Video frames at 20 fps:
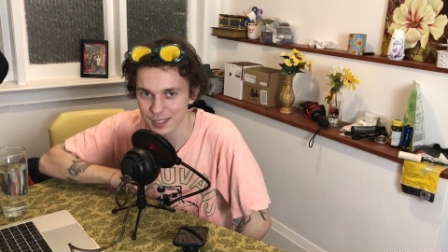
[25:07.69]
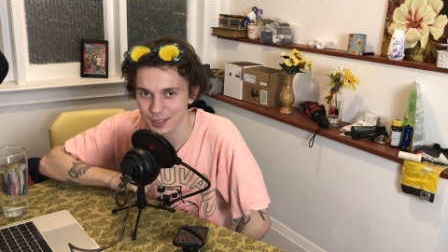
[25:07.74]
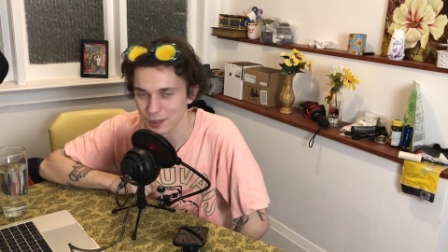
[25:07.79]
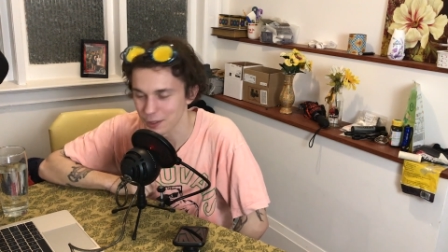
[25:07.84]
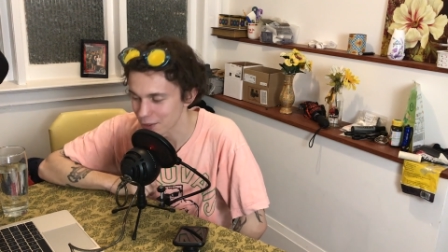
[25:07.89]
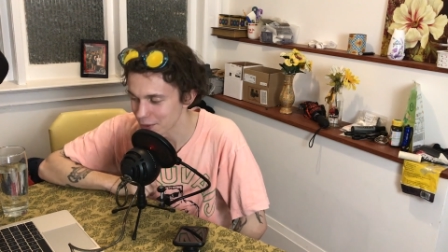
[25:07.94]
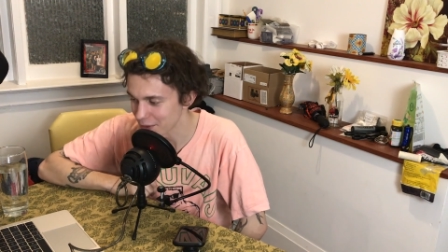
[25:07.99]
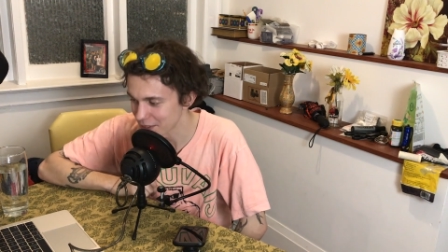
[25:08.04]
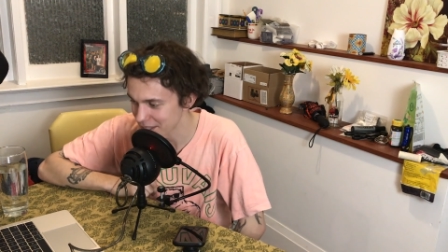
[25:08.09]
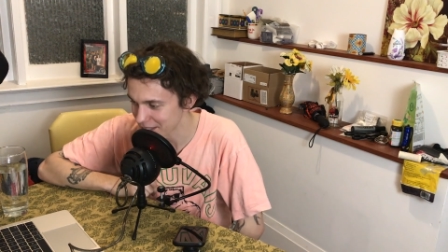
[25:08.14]

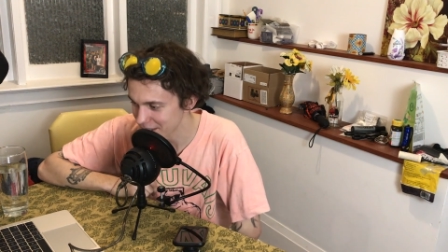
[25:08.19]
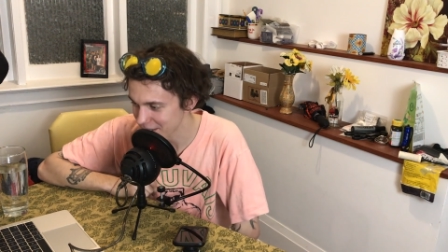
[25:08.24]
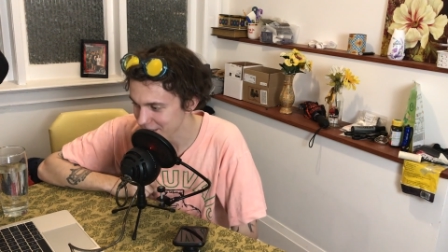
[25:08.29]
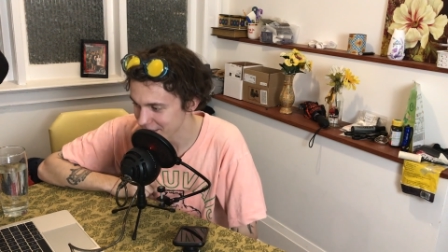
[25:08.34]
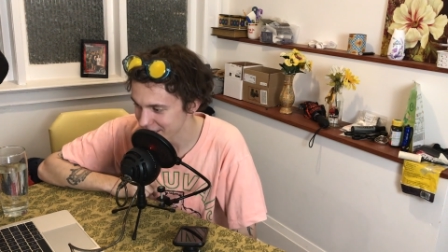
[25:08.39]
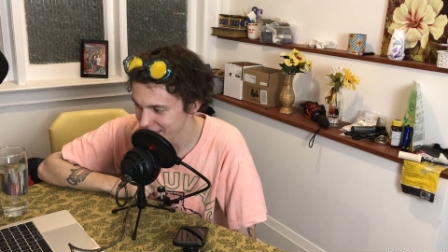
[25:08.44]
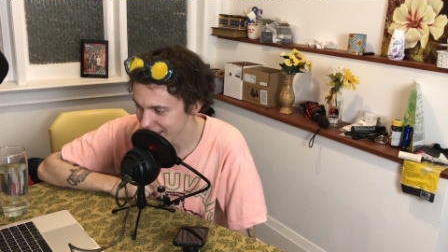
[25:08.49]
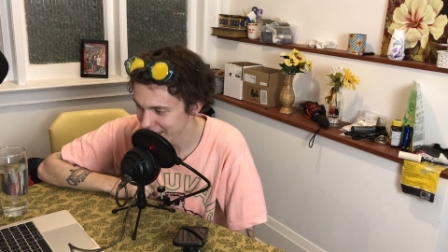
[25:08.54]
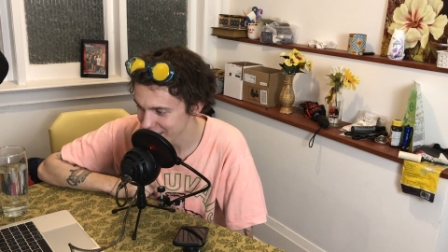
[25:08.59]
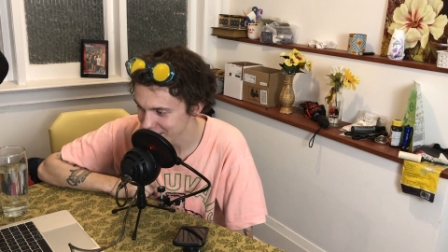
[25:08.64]
school when
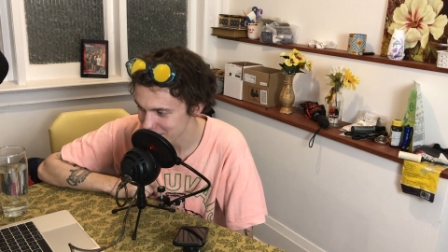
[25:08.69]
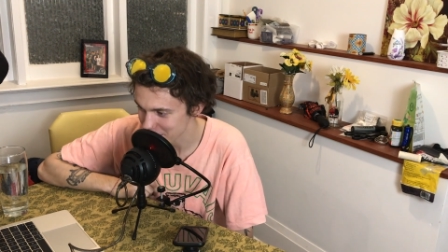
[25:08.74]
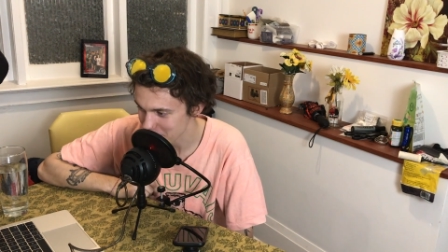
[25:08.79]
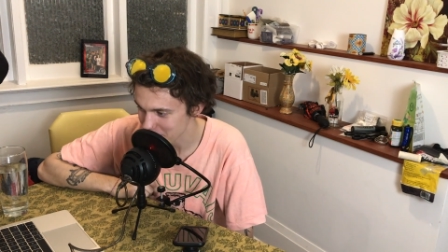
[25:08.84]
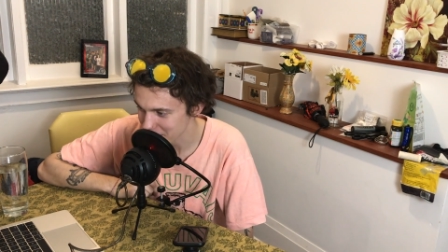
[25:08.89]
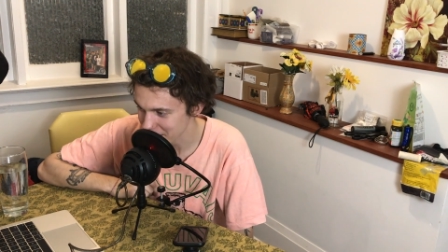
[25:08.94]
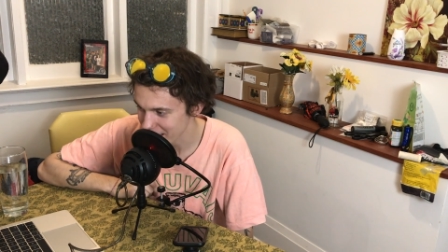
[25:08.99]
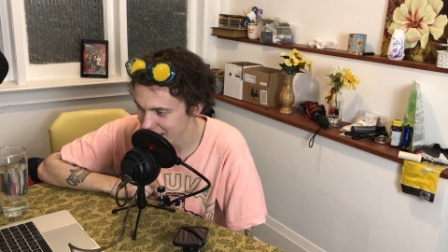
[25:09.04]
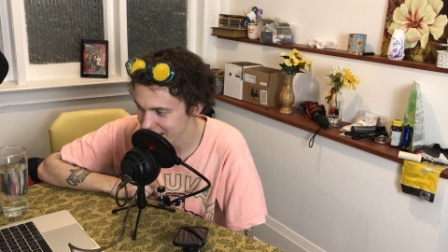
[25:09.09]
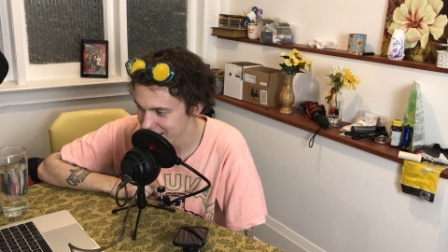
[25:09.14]
you're in like
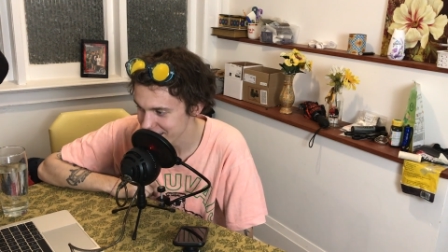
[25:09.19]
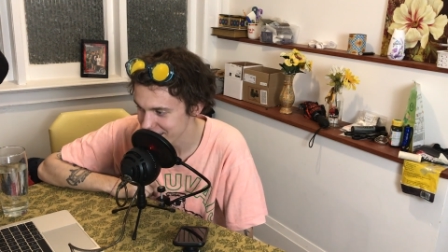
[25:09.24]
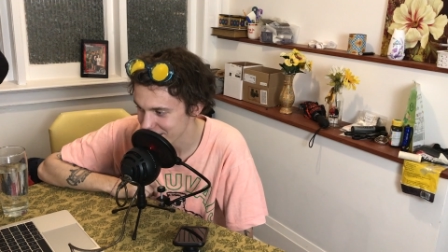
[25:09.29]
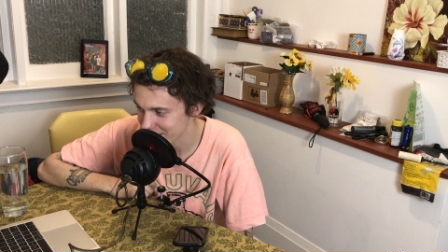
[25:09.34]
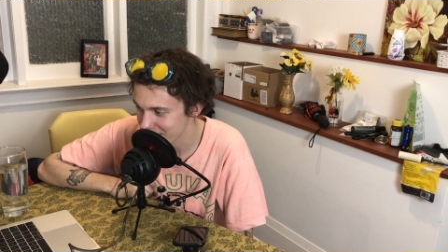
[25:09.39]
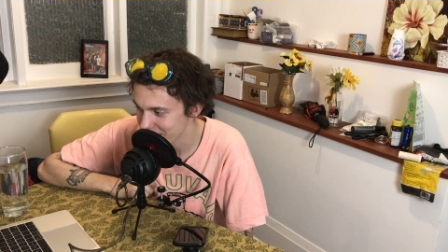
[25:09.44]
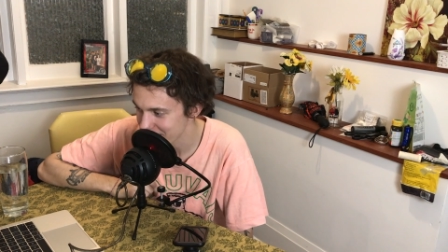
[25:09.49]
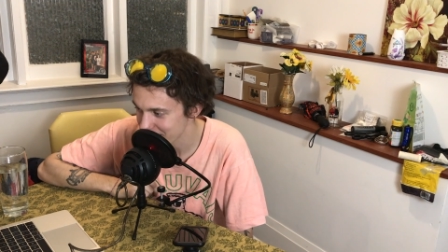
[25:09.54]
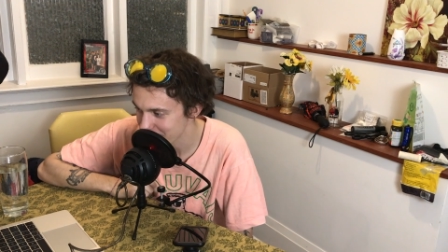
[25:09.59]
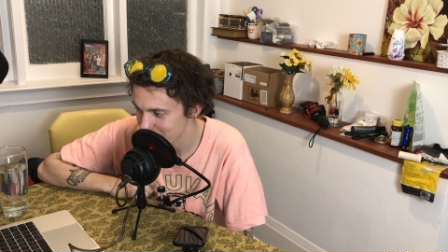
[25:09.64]
gym class
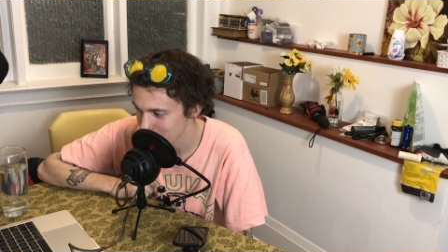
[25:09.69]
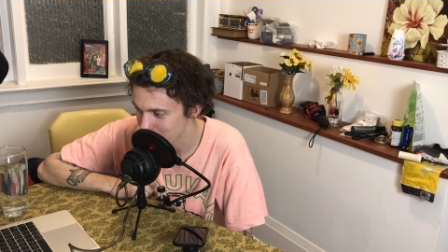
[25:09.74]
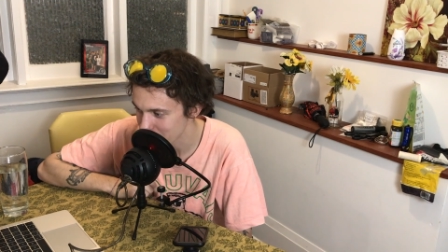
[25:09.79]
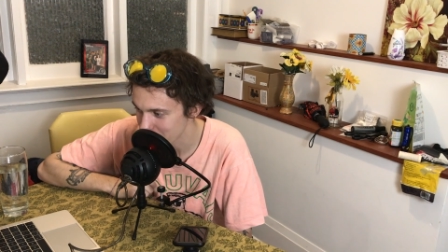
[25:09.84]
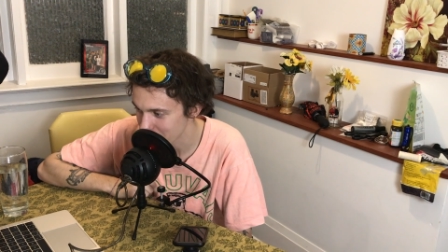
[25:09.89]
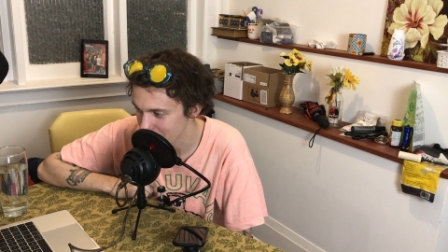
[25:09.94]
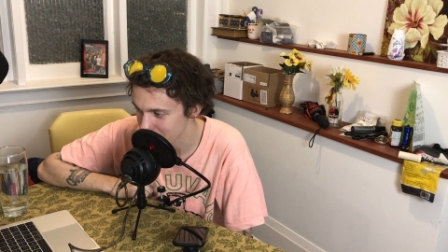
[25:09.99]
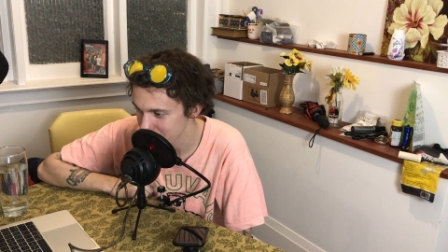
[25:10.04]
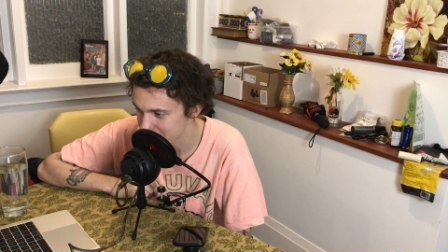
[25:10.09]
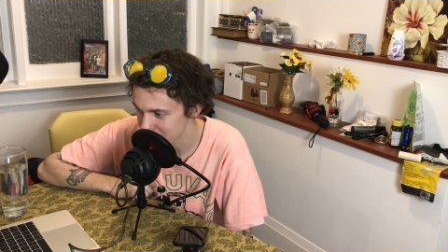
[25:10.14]
and you needed to
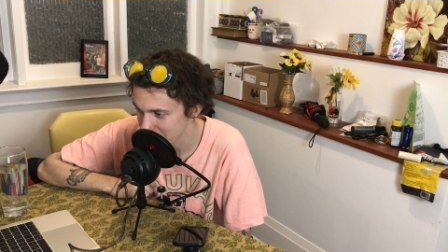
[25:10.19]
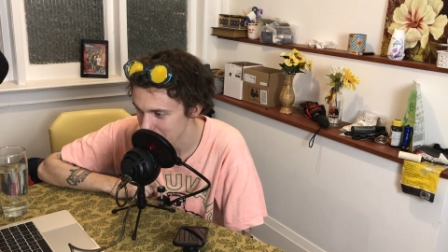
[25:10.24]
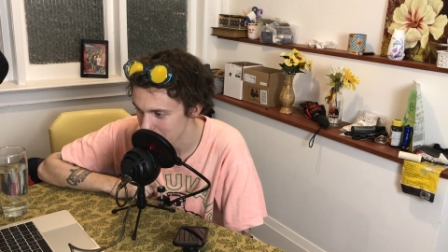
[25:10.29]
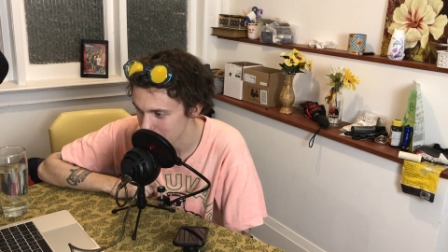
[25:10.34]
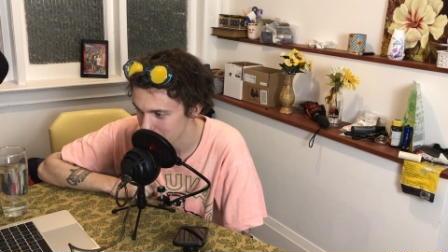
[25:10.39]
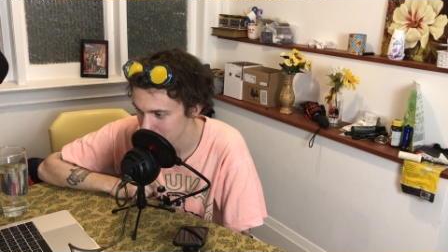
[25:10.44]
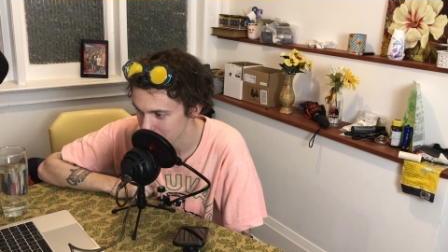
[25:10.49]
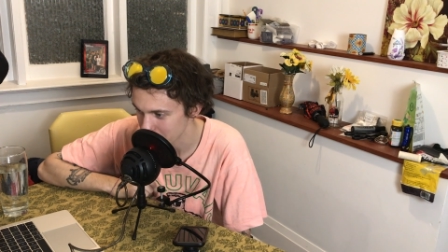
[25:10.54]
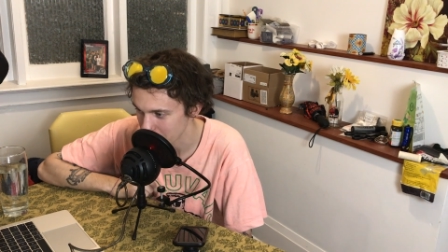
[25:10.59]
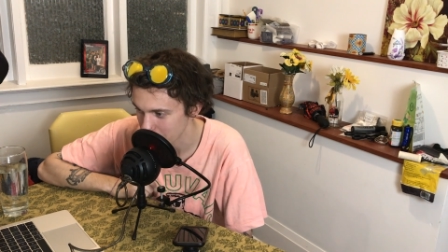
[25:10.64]
be on a
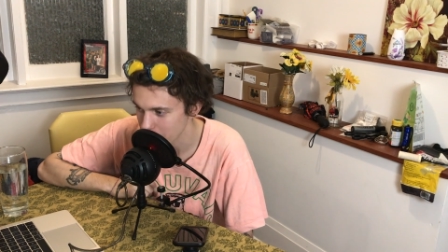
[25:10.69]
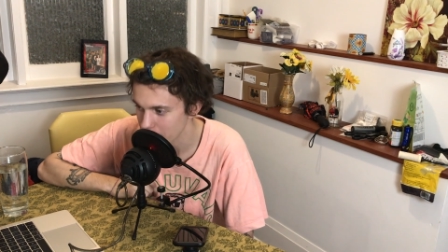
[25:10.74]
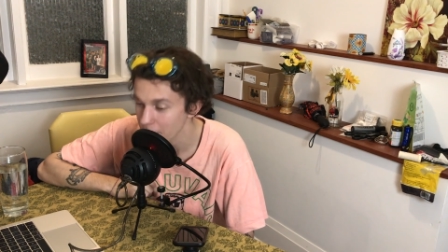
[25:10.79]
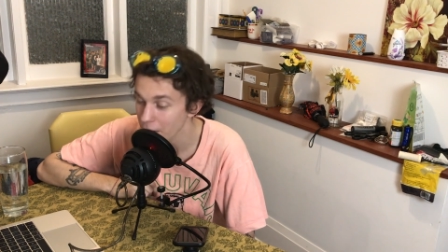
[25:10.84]
team and you're like,